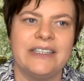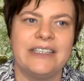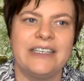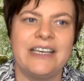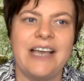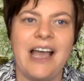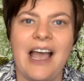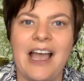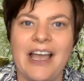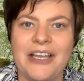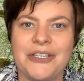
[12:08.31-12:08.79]

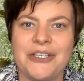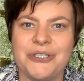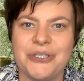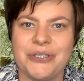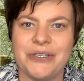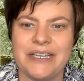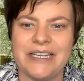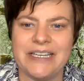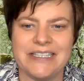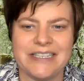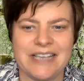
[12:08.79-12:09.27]
guide you
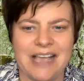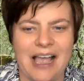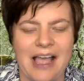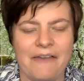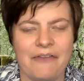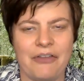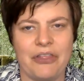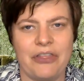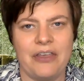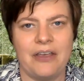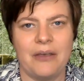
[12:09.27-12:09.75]
need to
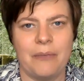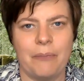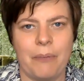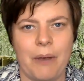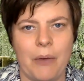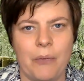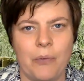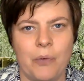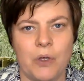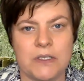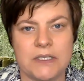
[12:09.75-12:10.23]
have a think
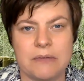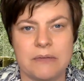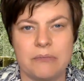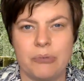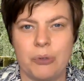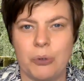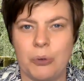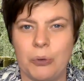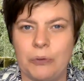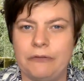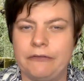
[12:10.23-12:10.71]
about what's
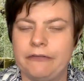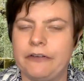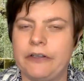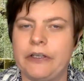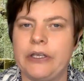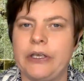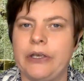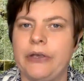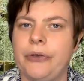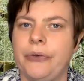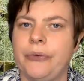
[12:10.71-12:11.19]
important for
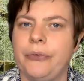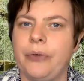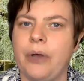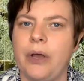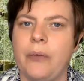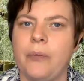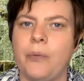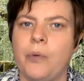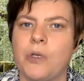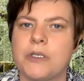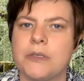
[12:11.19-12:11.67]
you
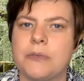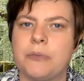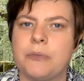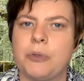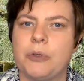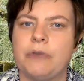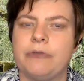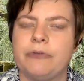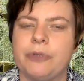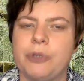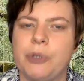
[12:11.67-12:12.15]
and what's
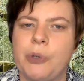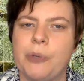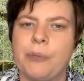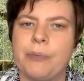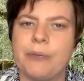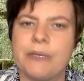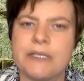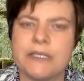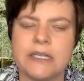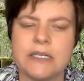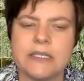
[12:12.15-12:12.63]
important for your
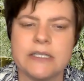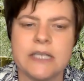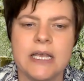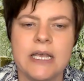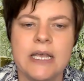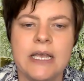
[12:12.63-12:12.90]
business.